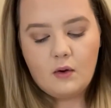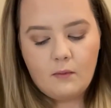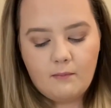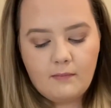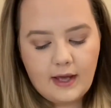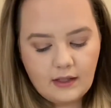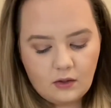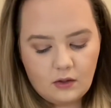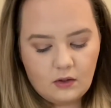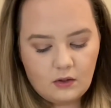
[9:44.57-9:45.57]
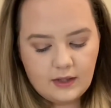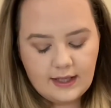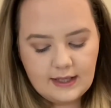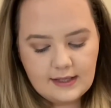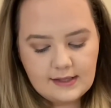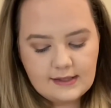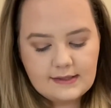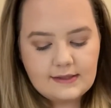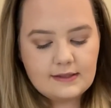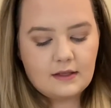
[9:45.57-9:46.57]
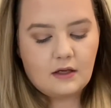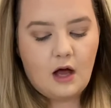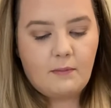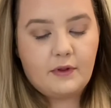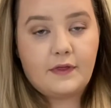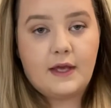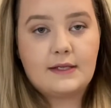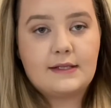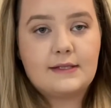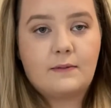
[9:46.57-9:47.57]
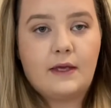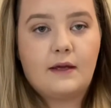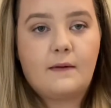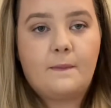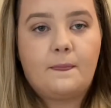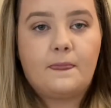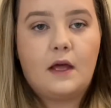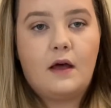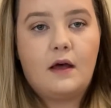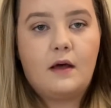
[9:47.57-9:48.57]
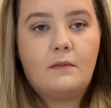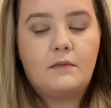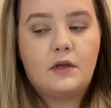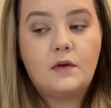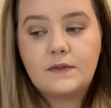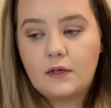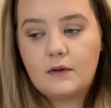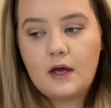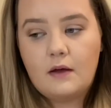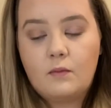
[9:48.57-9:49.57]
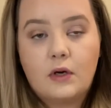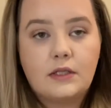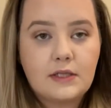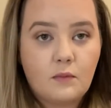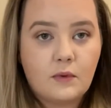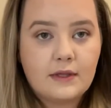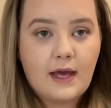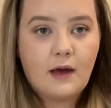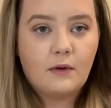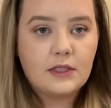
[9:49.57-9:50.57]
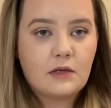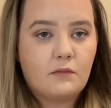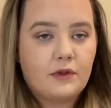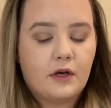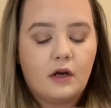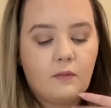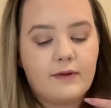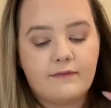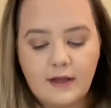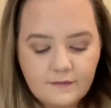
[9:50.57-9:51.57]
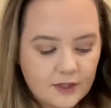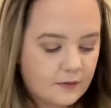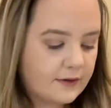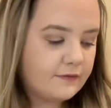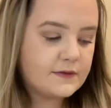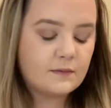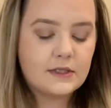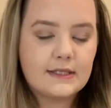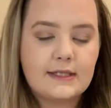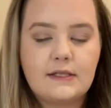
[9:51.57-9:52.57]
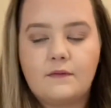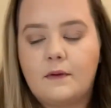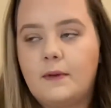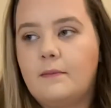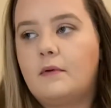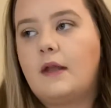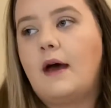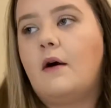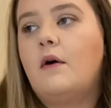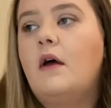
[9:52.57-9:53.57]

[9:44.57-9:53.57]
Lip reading: my goal is a couple things this week. No soda. We're done with that. We're done with her. We've left her. We're seeing different people now.